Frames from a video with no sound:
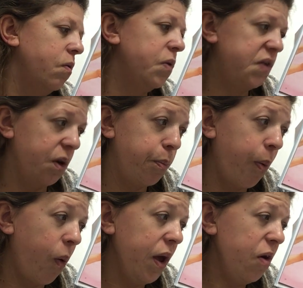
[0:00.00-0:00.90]
Was it a
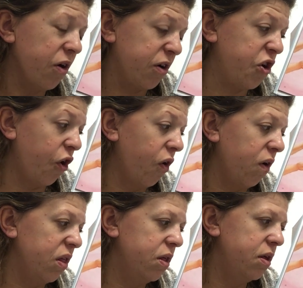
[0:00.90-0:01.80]
boy or a
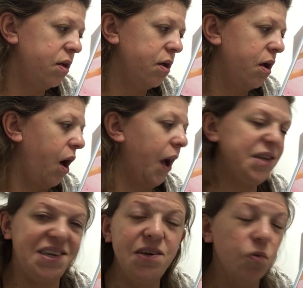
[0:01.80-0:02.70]
girl? I
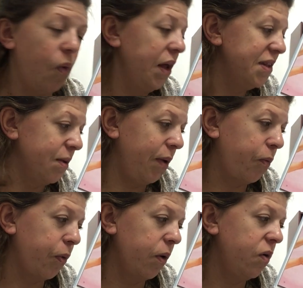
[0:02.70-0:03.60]
didn't want to be
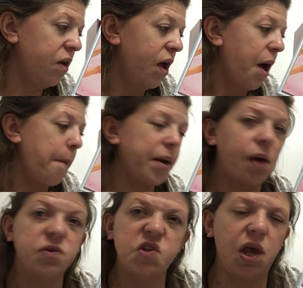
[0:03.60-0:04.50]
rude, but
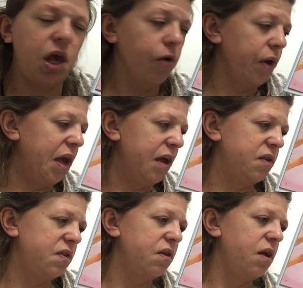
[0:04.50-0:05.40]
I was
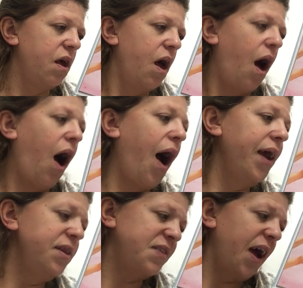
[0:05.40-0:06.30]
curious.
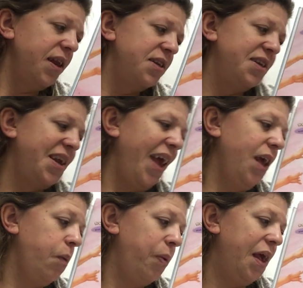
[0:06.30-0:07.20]
I decided to
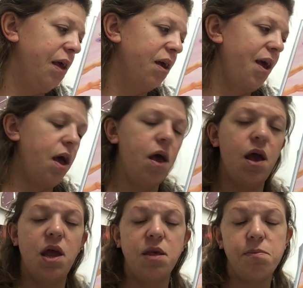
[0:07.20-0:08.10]
take a peek
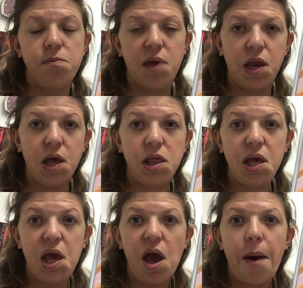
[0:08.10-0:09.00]
and
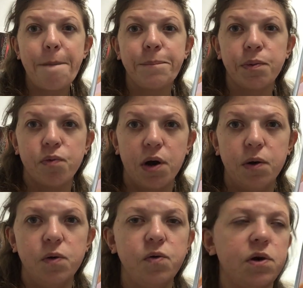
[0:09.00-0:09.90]
immediately
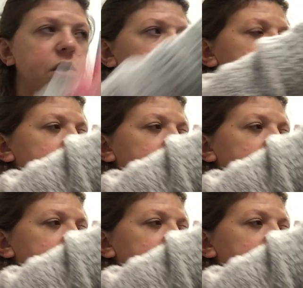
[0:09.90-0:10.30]
broke